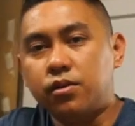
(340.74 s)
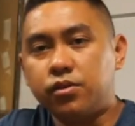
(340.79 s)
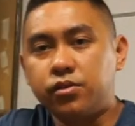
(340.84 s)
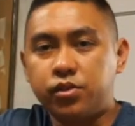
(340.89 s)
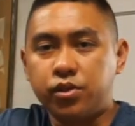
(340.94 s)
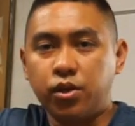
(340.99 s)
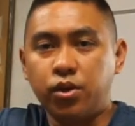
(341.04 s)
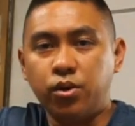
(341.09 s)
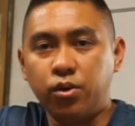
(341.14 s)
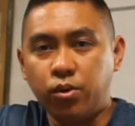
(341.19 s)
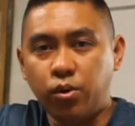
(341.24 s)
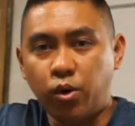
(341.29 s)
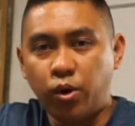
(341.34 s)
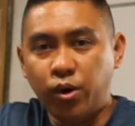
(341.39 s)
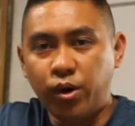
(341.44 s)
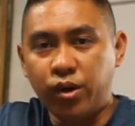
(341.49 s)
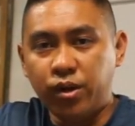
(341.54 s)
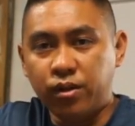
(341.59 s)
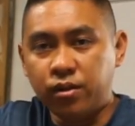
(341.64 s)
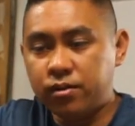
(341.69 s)
So
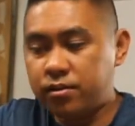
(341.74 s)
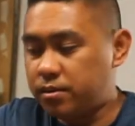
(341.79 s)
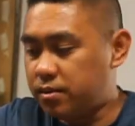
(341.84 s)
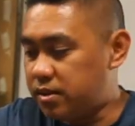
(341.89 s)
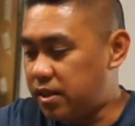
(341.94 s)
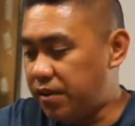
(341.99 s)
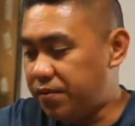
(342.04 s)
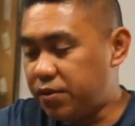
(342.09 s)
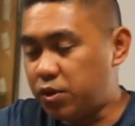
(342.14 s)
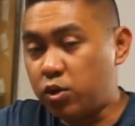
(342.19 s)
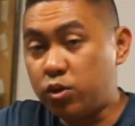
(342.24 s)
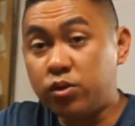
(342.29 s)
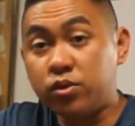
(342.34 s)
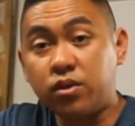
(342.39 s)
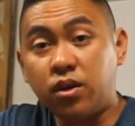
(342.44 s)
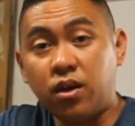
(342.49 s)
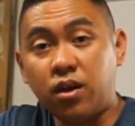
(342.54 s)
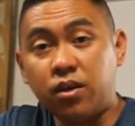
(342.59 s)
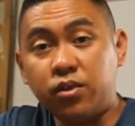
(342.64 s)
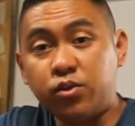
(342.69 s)
oil, definitely
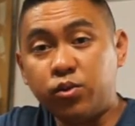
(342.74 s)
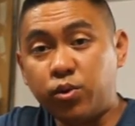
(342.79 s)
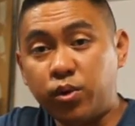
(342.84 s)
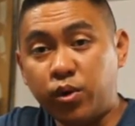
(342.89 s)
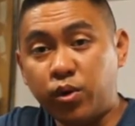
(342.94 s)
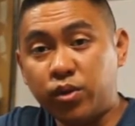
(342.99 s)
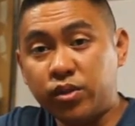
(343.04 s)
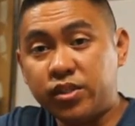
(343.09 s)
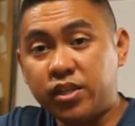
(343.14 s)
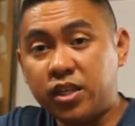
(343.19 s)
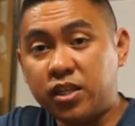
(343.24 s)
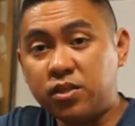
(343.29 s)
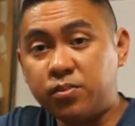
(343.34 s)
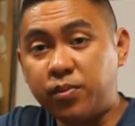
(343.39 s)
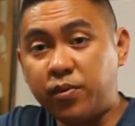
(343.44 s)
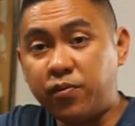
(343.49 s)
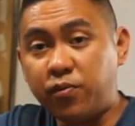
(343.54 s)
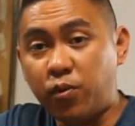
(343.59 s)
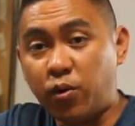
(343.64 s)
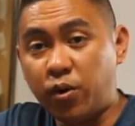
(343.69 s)
do an oil
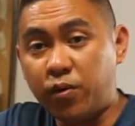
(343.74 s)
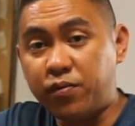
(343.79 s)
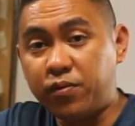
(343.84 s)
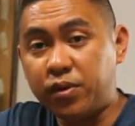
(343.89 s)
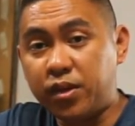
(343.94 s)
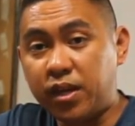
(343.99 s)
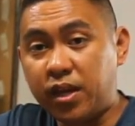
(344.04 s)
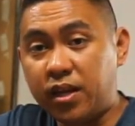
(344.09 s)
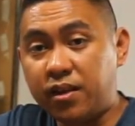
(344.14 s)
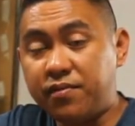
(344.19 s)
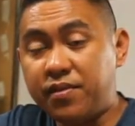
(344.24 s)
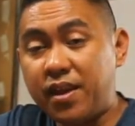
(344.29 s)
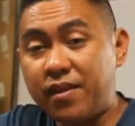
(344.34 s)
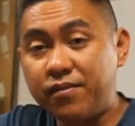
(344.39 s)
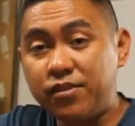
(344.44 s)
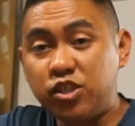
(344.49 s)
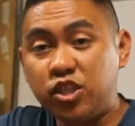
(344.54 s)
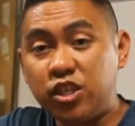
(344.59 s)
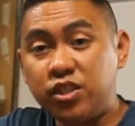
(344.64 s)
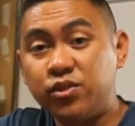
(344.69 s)
change before if you can. If you
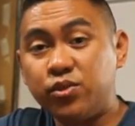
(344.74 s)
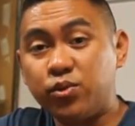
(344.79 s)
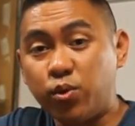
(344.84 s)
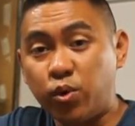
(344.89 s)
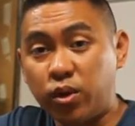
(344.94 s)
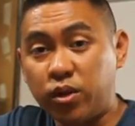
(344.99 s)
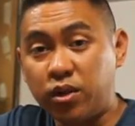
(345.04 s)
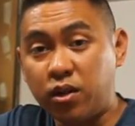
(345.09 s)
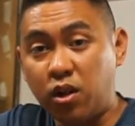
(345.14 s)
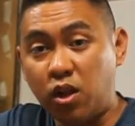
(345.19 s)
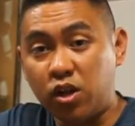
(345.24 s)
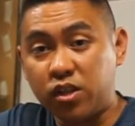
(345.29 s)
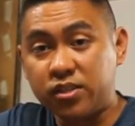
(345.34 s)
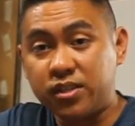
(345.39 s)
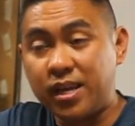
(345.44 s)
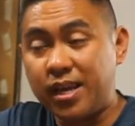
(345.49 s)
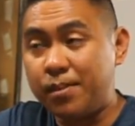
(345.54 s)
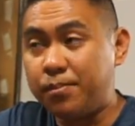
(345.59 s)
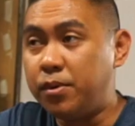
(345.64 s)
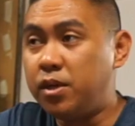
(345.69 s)
haven't changed your oil in a long
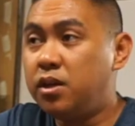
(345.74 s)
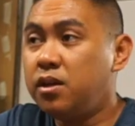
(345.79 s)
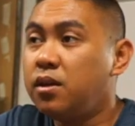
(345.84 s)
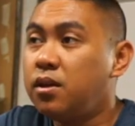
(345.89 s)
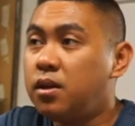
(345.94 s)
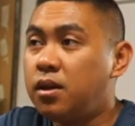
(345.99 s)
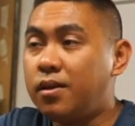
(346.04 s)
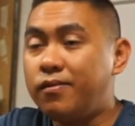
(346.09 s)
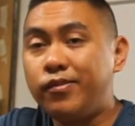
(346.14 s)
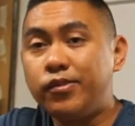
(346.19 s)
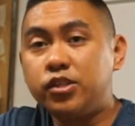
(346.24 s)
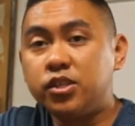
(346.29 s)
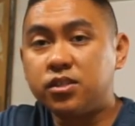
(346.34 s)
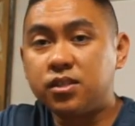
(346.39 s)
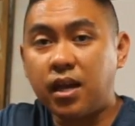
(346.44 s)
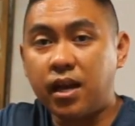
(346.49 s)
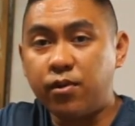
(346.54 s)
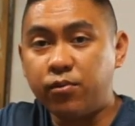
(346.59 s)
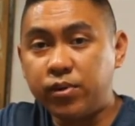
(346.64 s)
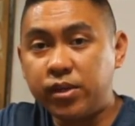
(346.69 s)
time. If you
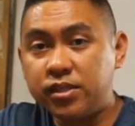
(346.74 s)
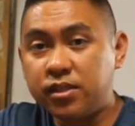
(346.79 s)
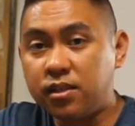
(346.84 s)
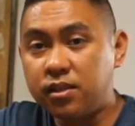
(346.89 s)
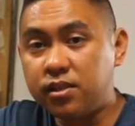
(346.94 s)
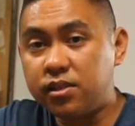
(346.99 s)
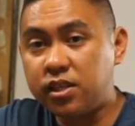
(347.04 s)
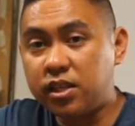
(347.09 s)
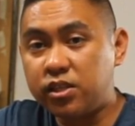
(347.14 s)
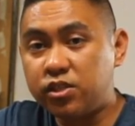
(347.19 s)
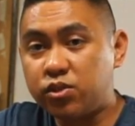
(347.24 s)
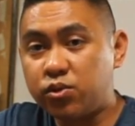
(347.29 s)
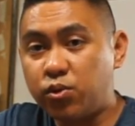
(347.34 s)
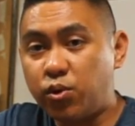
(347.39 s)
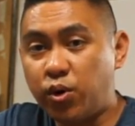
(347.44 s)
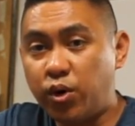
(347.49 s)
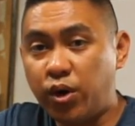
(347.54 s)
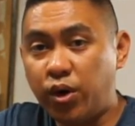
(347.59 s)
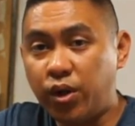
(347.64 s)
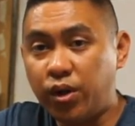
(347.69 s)
just kind of recently changed your
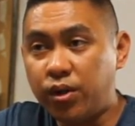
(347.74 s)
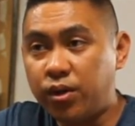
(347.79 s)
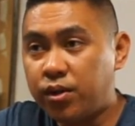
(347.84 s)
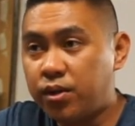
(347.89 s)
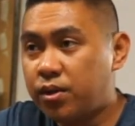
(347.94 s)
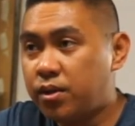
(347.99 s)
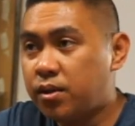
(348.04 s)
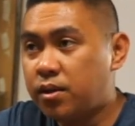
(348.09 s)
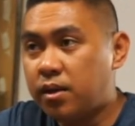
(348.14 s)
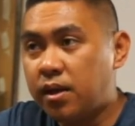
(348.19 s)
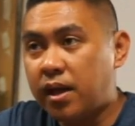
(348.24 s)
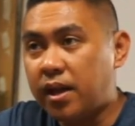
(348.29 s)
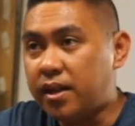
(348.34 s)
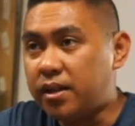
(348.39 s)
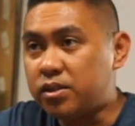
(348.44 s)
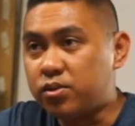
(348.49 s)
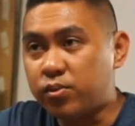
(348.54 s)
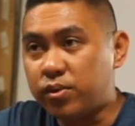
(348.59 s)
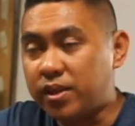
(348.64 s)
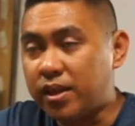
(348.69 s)
oil and
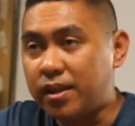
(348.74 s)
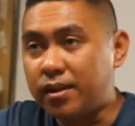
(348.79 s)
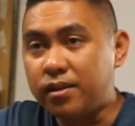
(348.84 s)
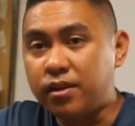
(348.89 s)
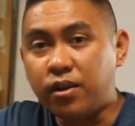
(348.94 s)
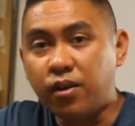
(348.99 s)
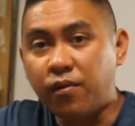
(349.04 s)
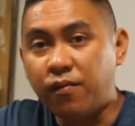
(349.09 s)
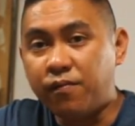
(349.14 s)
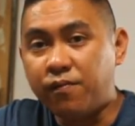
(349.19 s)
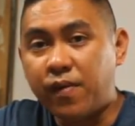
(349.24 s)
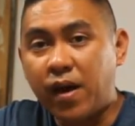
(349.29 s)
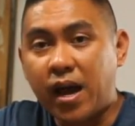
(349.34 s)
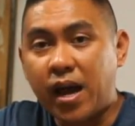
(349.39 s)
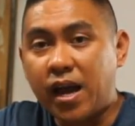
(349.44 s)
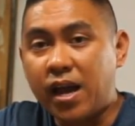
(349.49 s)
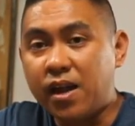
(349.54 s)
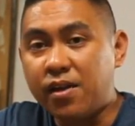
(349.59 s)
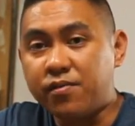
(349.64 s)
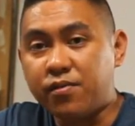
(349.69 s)
it's within
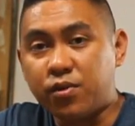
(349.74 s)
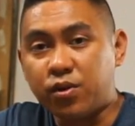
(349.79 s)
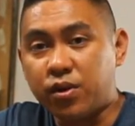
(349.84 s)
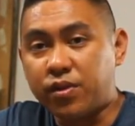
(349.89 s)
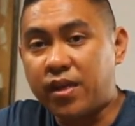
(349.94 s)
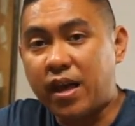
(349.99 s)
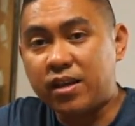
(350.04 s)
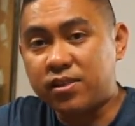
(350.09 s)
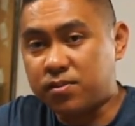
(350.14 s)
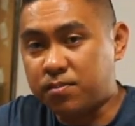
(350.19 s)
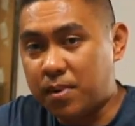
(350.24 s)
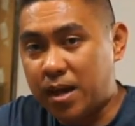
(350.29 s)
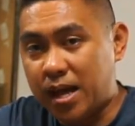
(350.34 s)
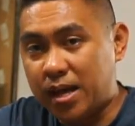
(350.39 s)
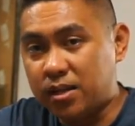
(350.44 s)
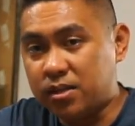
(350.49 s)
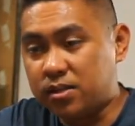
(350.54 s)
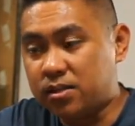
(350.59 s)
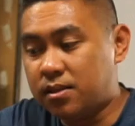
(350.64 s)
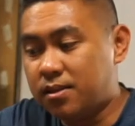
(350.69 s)
5 or 1,000
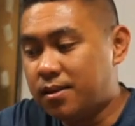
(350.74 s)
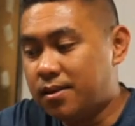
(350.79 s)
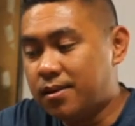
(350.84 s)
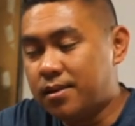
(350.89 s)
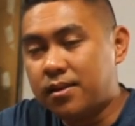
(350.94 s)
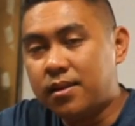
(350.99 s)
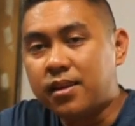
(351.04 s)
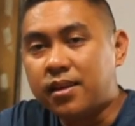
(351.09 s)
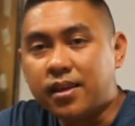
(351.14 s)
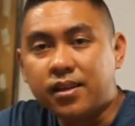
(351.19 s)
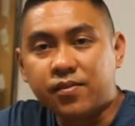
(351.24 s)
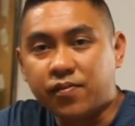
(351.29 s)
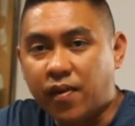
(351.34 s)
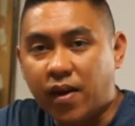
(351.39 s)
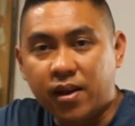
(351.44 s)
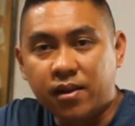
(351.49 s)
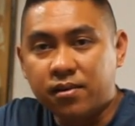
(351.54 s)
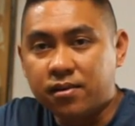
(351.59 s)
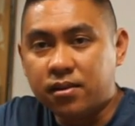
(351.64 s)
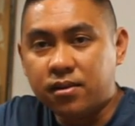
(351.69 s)
miles, it's
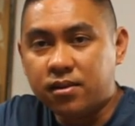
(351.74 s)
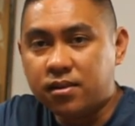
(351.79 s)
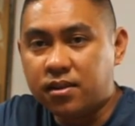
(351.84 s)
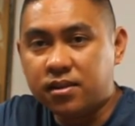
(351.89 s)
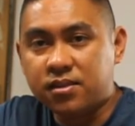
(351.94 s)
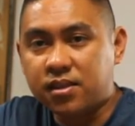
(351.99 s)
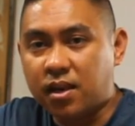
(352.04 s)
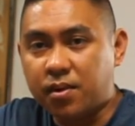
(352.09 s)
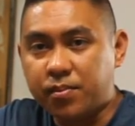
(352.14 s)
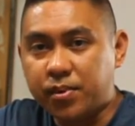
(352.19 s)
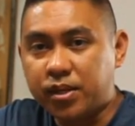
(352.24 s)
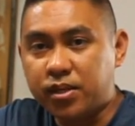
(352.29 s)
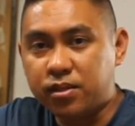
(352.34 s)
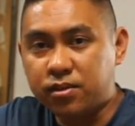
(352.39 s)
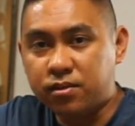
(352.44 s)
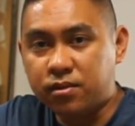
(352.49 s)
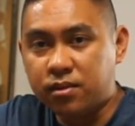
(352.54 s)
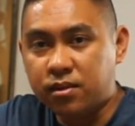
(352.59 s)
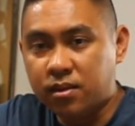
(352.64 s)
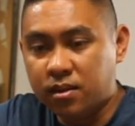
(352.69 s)
fine. It's not a big
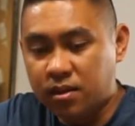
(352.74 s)
deal.